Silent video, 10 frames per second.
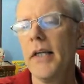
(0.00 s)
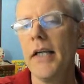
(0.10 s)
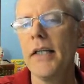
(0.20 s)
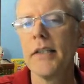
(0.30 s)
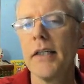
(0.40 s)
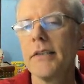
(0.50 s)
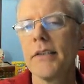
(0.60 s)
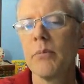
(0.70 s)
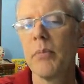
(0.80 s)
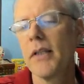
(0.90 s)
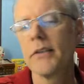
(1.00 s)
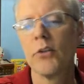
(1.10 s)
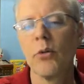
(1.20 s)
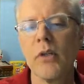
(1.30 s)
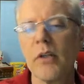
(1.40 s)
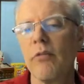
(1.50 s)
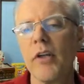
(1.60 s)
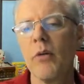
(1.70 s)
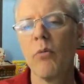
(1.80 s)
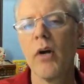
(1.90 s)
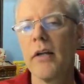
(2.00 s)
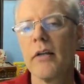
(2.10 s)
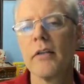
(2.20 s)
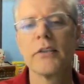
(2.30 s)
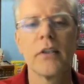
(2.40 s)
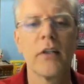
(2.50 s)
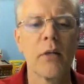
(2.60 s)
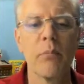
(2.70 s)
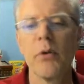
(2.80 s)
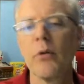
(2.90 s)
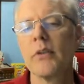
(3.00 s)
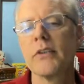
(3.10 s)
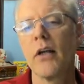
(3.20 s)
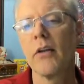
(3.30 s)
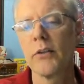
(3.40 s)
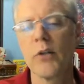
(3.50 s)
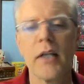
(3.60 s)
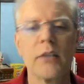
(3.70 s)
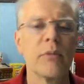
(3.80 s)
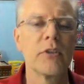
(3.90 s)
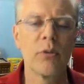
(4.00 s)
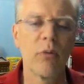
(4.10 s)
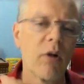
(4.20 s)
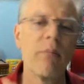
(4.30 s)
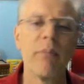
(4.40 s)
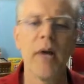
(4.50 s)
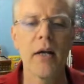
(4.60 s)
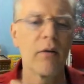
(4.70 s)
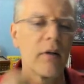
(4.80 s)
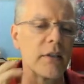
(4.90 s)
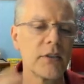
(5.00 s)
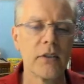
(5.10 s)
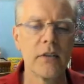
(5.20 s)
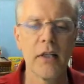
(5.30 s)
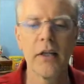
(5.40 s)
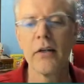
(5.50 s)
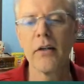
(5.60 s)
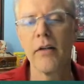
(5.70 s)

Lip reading: it does it, but it's doing it via wires, and the computer is telling the transmission we're going backwards, and the gear,